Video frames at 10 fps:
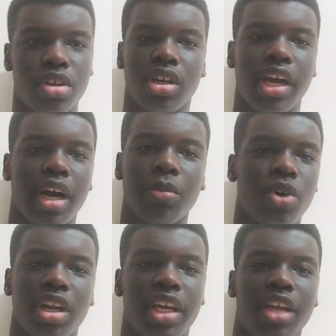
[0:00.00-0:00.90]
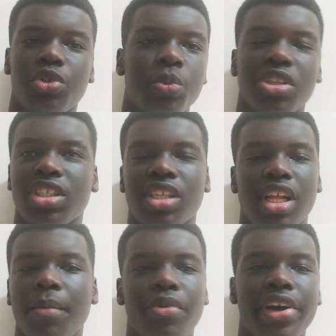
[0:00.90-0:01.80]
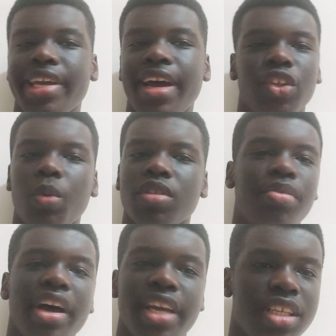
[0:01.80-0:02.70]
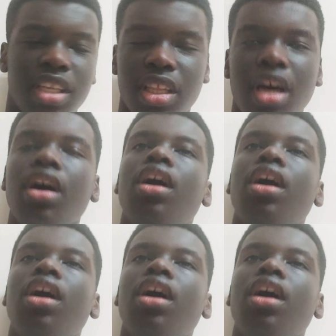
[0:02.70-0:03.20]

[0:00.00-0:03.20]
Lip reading: Like I'm not gonna get too much into that. But yeah, Thomas Partey gets in that.